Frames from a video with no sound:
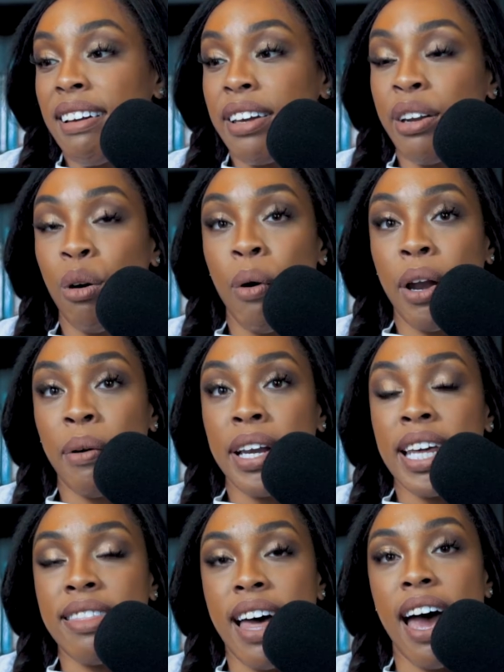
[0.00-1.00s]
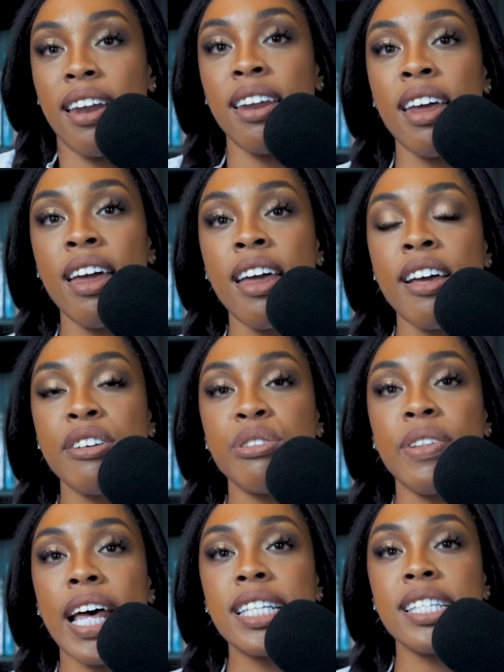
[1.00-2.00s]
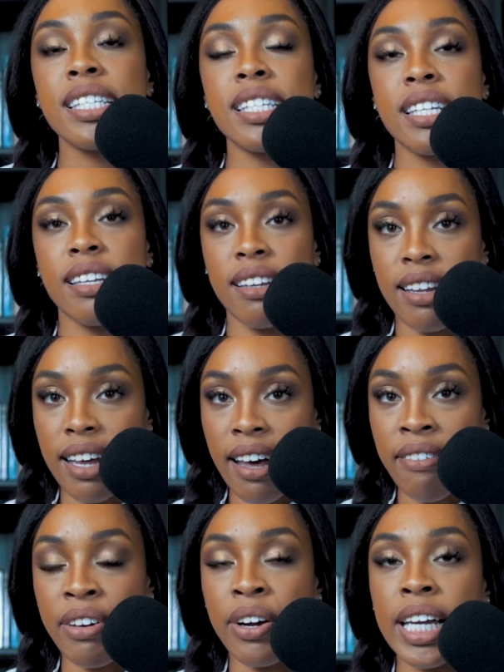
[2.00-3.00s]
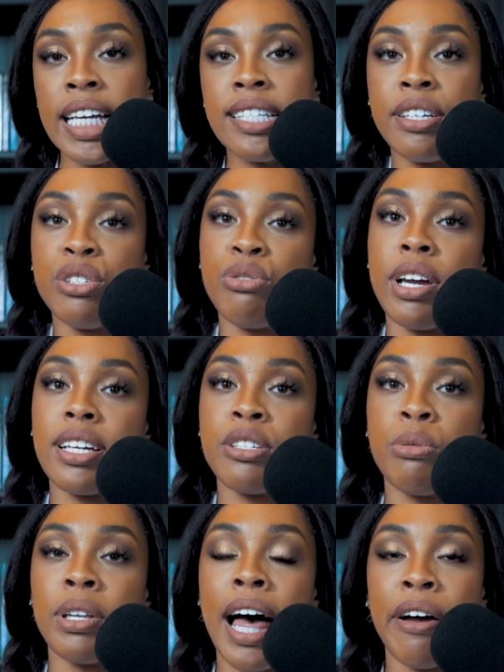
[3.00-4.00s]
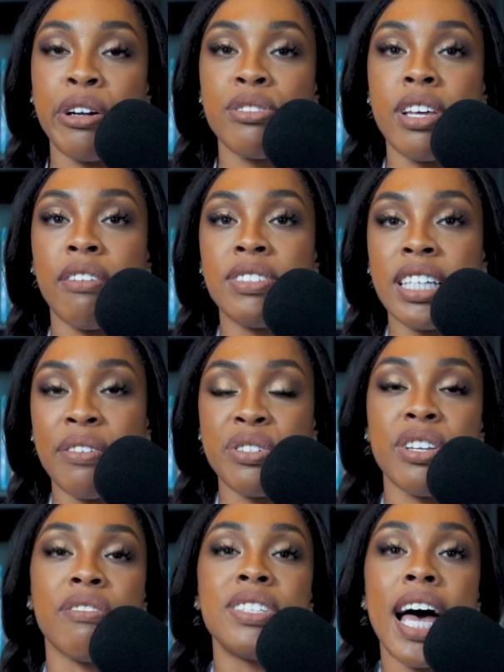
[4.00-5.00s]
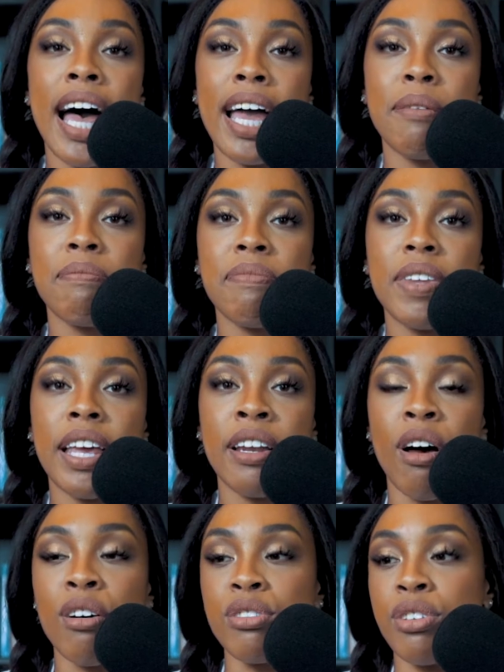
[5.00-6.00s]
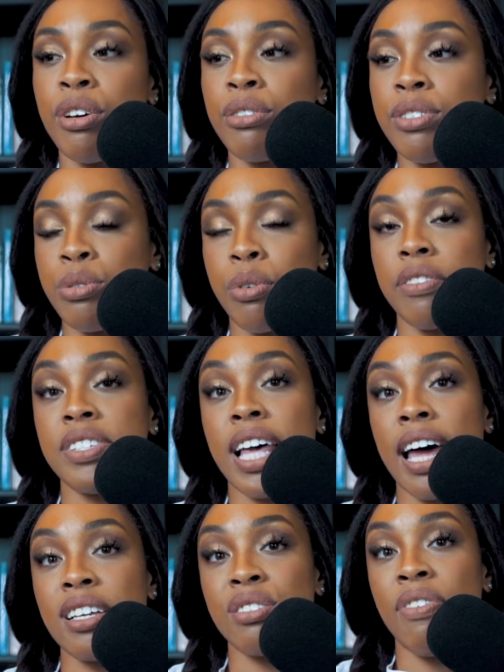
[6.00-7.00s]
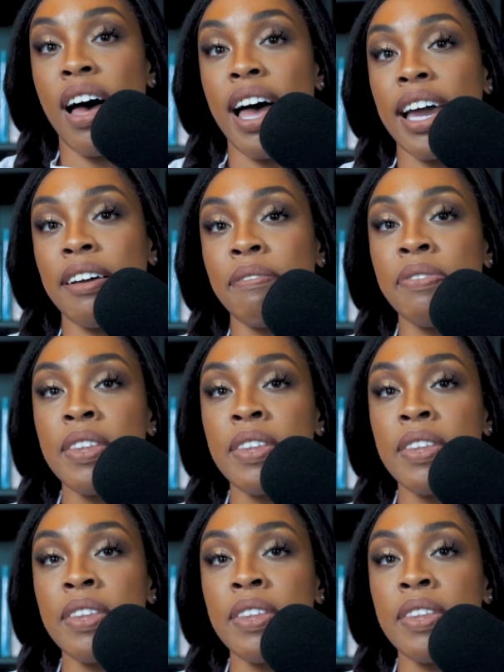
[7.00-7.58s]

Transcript: Why do I need that? So that's a very easy trick to allow yourself to give yourself time and also to sort of satisfy,